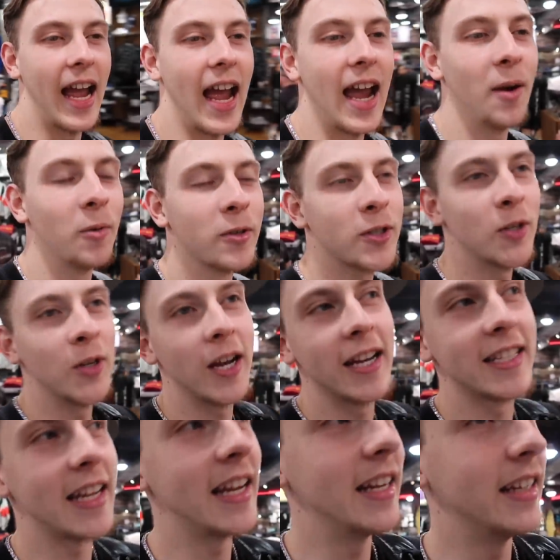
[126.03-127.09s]
I will show you
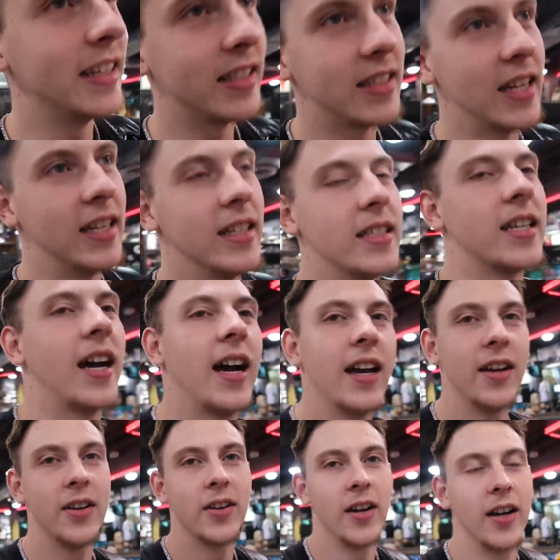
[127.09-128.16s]
guys a, an
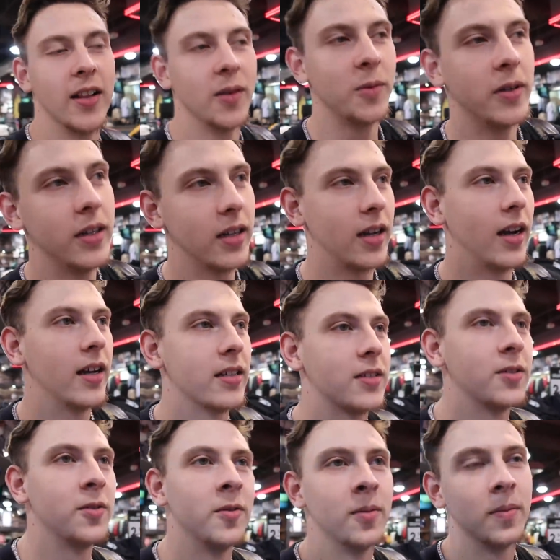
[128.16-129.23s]
entire Halloween
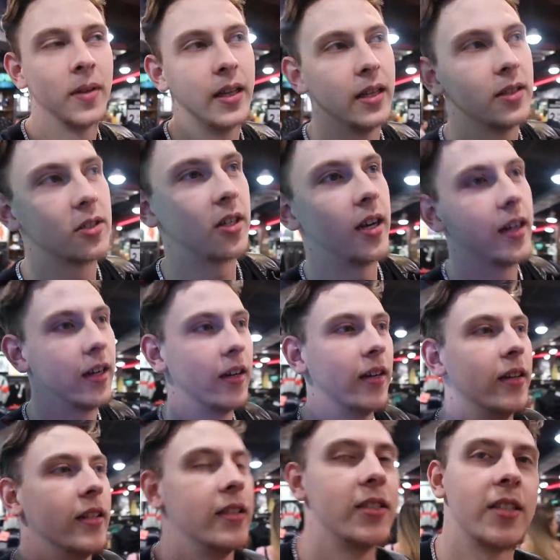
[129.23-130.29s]
costume, like,
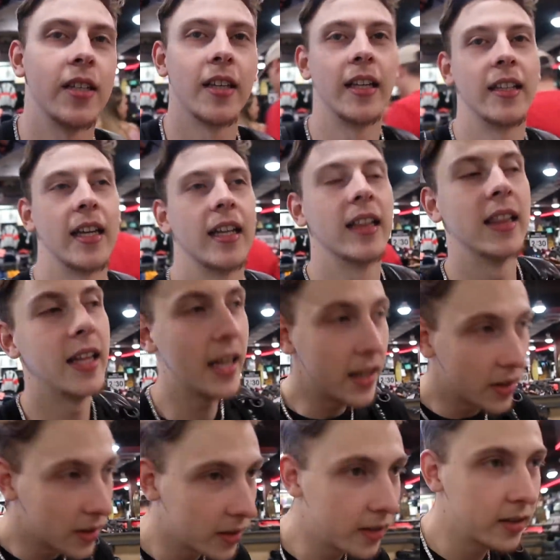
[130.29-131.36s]
try-on and shit like that
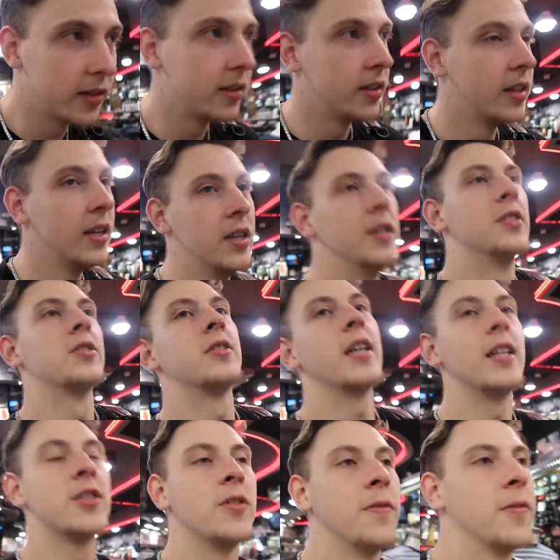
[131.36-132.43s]
later.
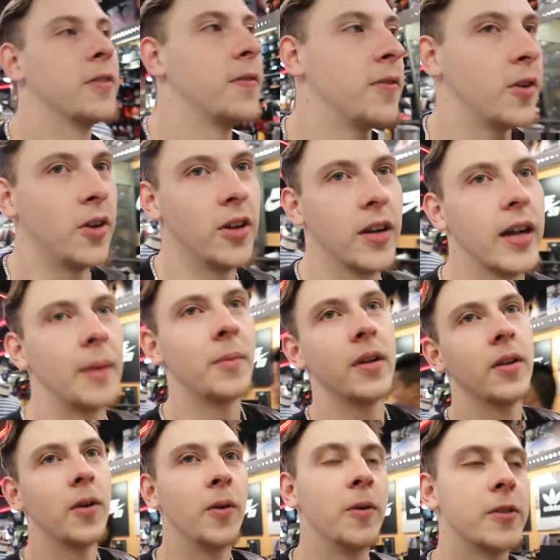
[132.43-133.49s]
Stay tuned for the vlog. I'm
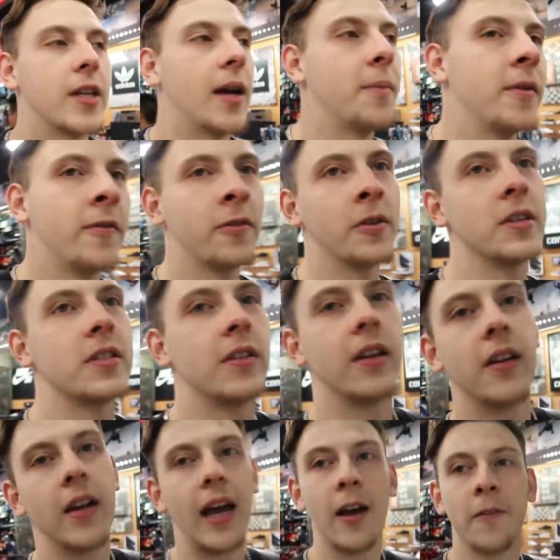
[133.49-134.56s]
gonna go shopping for
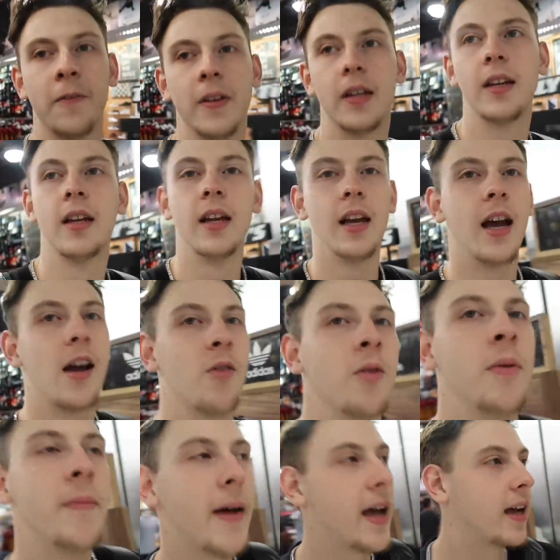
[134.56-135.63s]
outfit, we'll
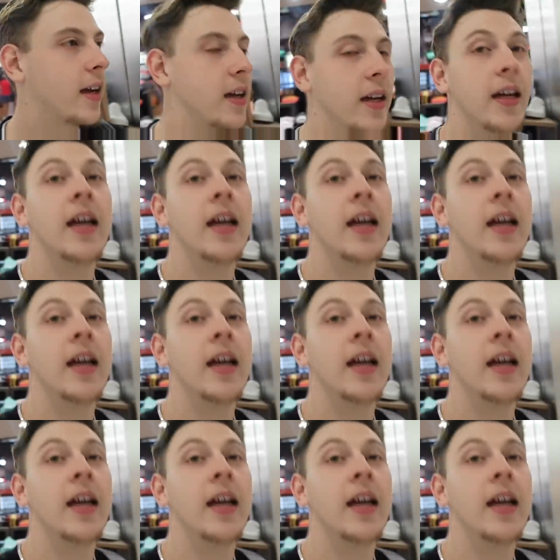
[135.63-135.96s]
be back.